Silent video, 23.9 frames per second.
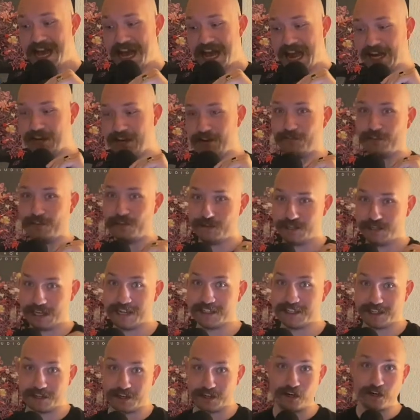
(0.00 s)
And if you
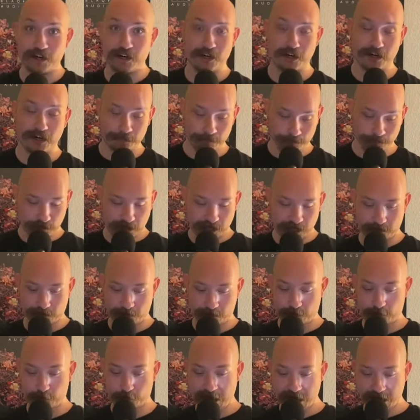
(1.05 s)
yell at her, if
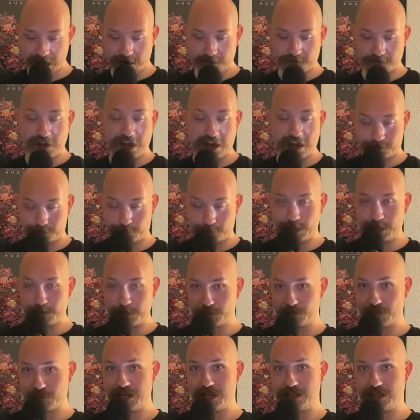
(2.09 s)
3 out of 5
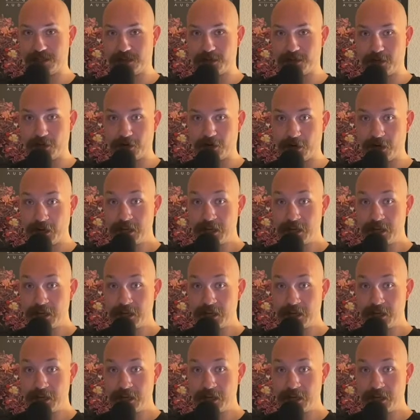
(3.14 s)
people yell at her,